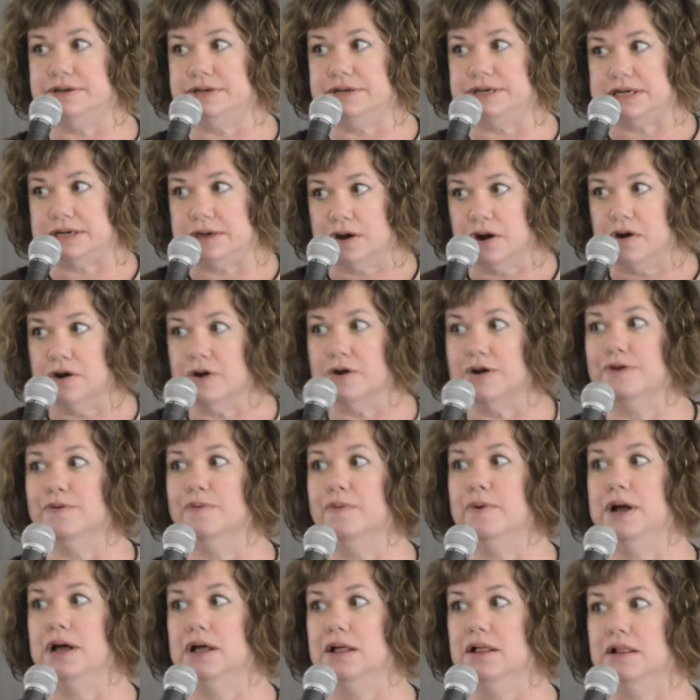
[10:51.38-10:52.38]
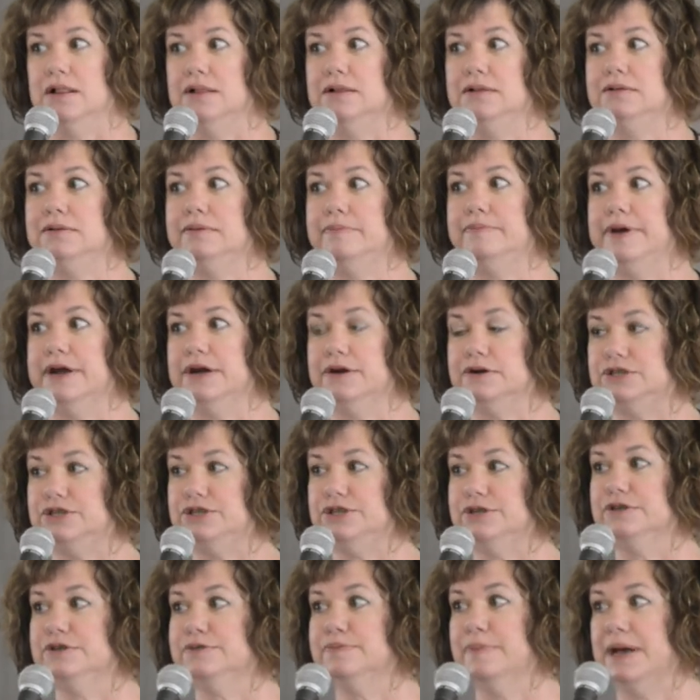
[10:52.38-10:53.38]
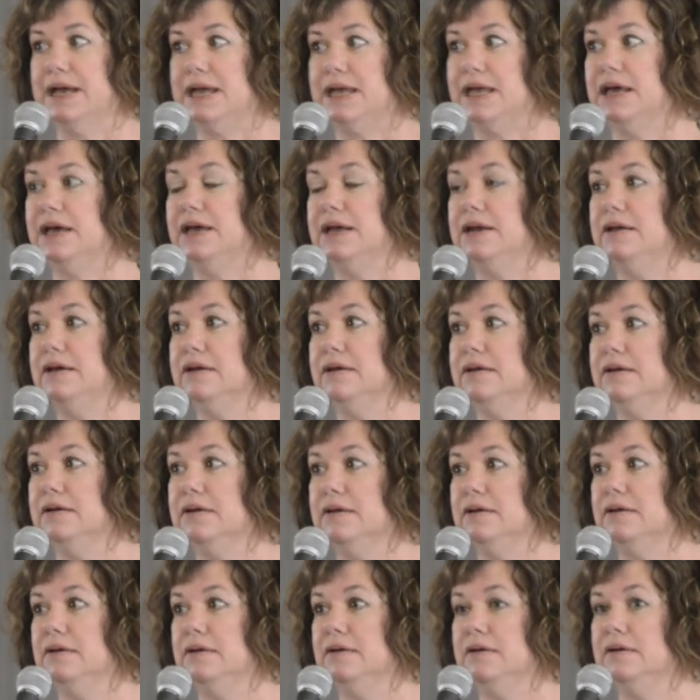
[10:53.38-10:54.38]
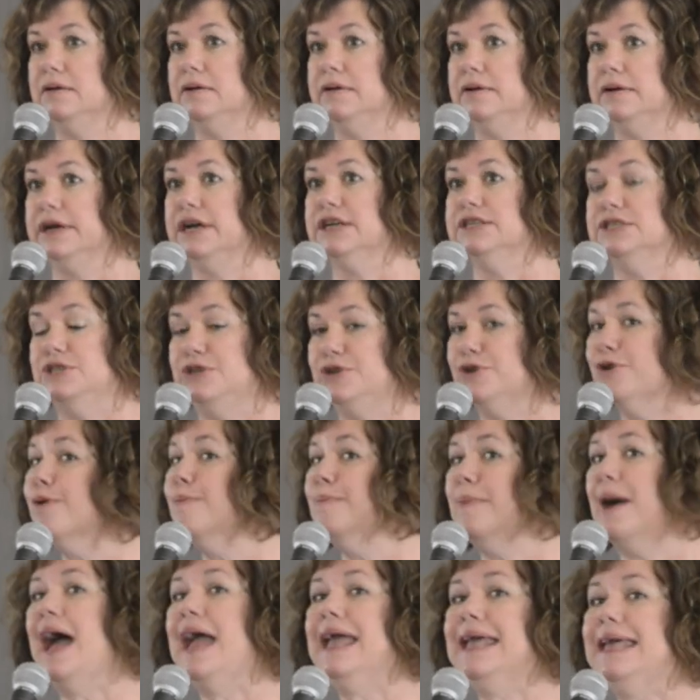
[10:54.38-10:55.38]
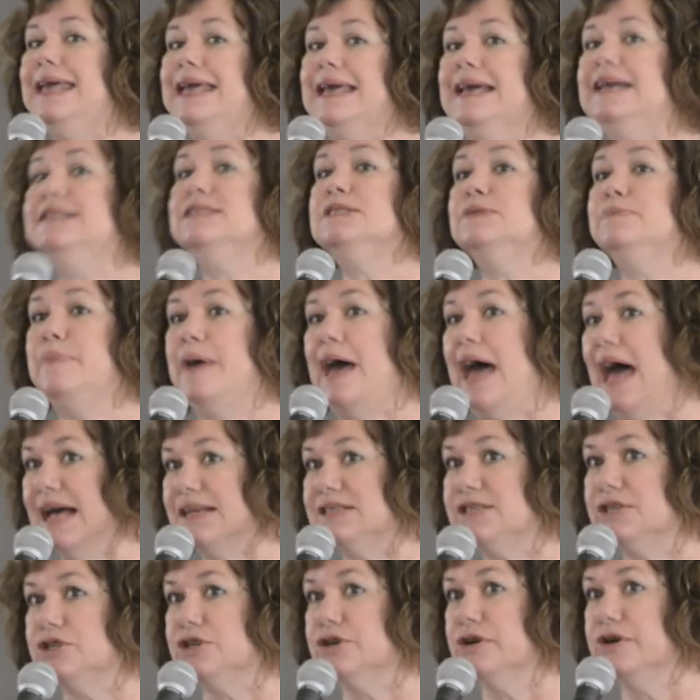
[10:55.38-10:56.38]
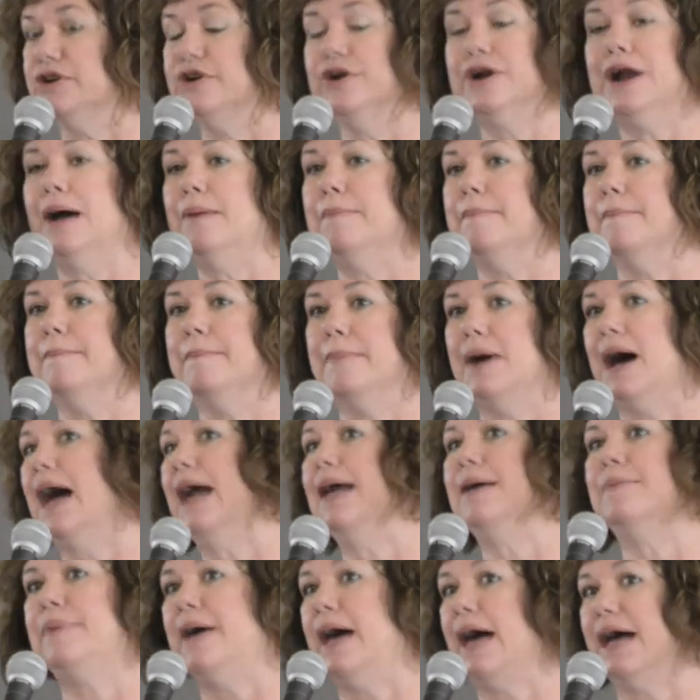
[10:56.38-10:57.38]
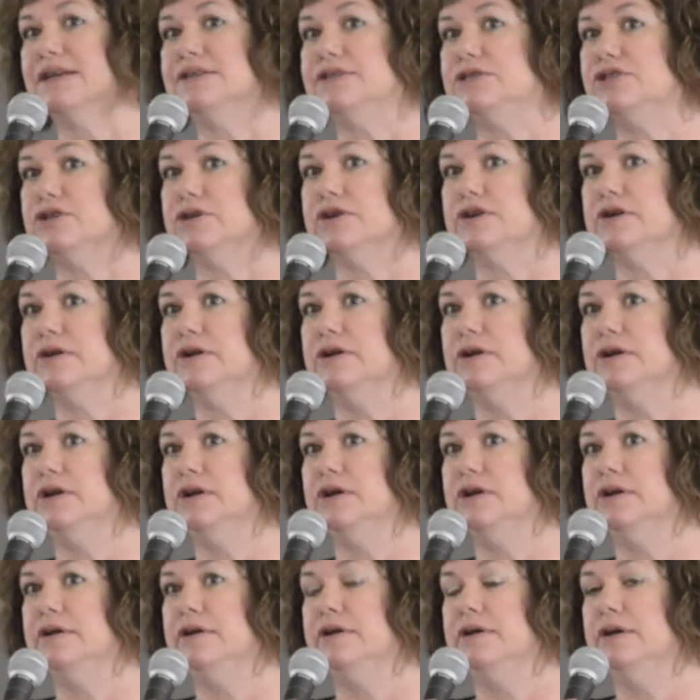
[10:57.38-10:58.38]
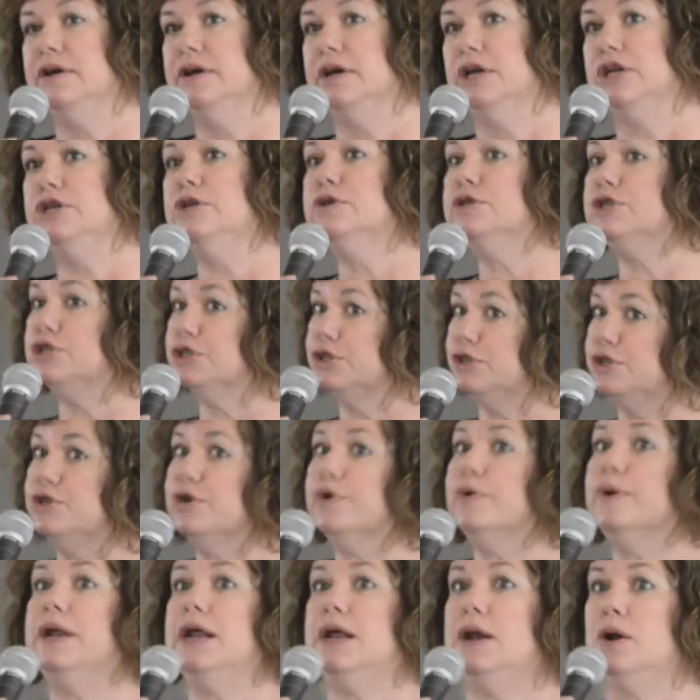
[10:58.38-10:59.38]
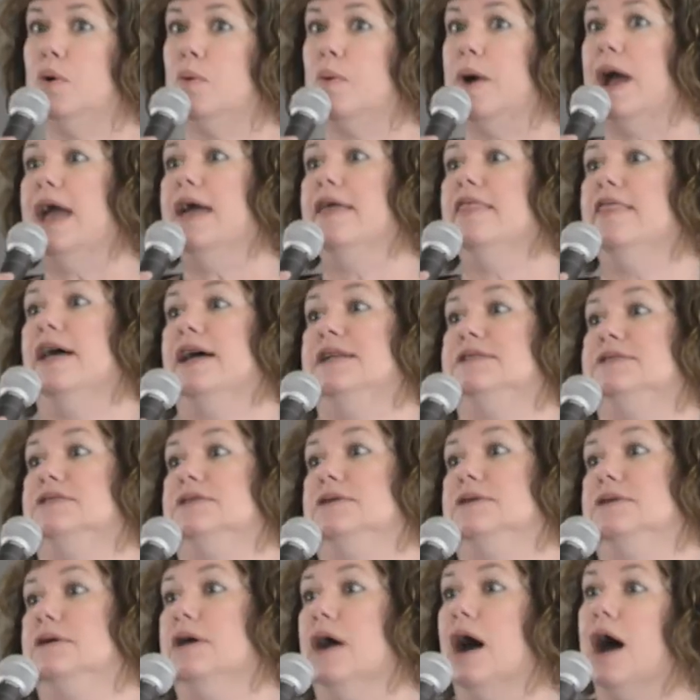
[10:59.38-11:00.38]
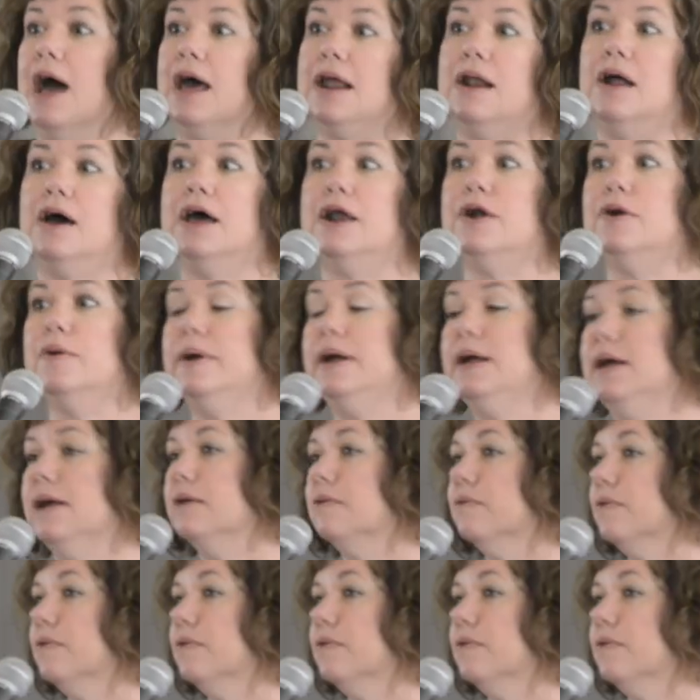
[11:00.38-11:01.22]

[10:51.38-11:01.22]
darn well better choose my kid. Because you're my kid's pastor. You're not my pastor. You should do it in a way that's God-honoring and